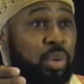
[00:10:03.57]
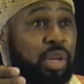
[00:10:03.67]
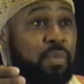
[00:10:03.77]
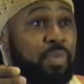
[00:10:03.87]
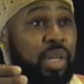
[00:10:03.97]

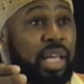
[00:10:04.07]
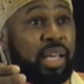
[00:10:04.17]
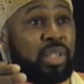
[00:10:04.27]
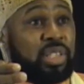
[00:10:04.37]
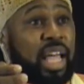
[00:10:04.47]
3,
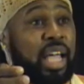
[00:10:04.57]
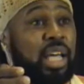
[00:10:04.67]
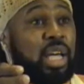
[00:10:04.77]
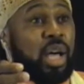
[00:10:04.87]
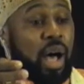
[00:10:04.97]
he'll
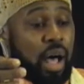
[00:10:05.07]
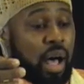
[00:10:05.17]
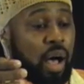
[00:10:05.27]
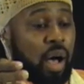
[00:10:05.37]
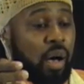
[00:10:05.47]
say
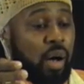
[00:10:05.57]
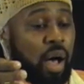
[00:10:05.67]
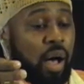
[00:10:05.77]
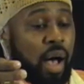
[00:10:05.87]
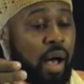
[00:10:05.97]

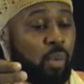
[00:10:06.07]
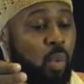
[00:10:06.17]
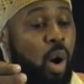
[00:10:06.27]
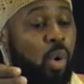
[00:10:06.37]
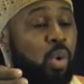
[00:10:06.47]

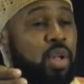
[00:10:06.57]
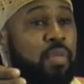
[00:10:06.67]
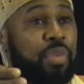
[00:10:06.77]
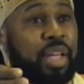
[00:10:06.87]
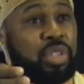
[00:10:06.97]
woe
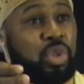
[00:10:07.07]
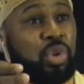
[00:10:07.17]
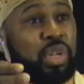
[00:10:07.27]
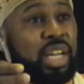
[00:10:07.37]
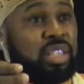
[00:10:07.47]
into
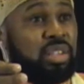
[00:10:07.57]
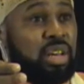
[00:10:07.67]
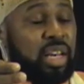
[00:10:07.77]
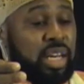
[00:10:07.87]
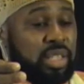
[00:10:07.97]
you. He doesn't
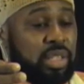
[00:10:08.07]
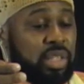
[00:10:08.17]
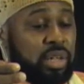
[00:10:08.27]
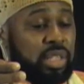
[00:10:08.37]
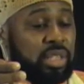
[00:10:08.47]

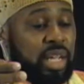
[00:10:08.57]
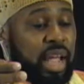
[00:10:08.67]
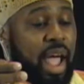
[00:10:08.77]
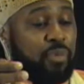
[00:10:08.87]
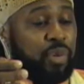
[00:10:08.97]
necessarily
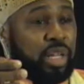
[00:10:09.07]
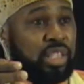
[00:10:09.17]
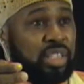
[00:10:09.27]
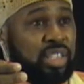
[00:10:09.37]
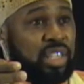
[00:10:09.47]
say
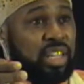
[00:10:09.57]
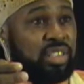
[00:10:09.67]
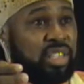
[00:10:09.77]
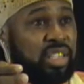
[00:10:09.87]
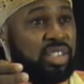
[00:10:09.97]
Africans. It
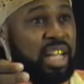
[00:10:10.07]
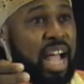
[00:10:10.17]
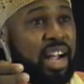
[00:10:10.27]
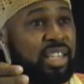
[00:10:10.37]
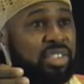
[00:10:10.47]
says
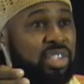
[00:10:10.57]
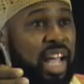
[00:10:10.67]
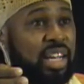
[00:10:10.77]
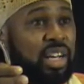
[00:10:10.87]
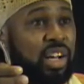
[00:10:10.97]
Tyre and
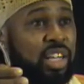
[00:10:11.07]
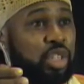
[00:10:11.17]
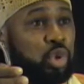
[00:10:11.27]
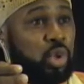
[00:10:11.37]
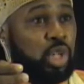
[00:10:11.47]
Sidon,
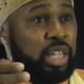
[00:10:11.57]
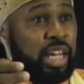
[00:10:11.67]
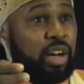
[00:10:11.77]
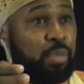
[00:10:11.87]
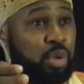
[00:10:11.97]
and you look
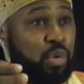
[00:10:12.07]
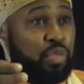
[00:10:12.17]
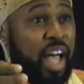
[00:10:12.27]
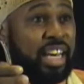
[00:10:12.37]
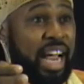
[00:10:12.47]
that up and you'll
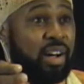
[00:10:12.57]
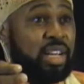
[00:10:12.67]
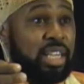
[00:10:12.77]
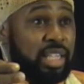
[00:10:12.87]
find out